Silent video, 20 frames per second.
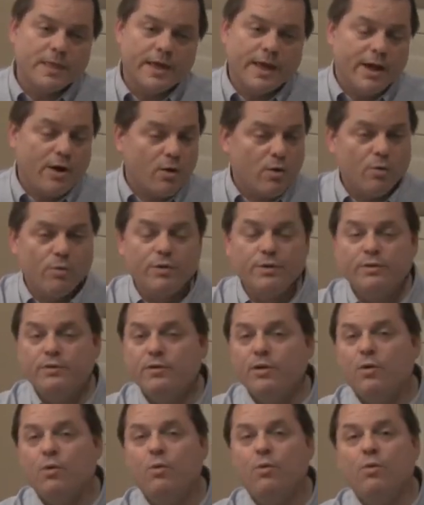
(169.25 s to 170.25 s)

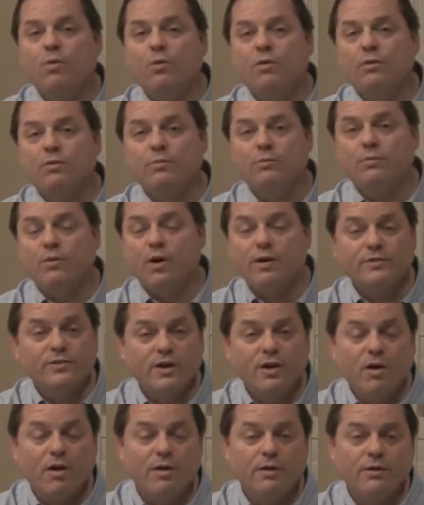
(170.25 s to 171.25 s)
heroin or
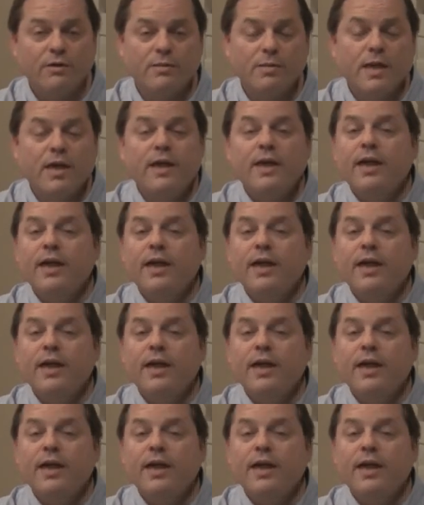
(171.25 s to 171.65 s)
Oxycontin.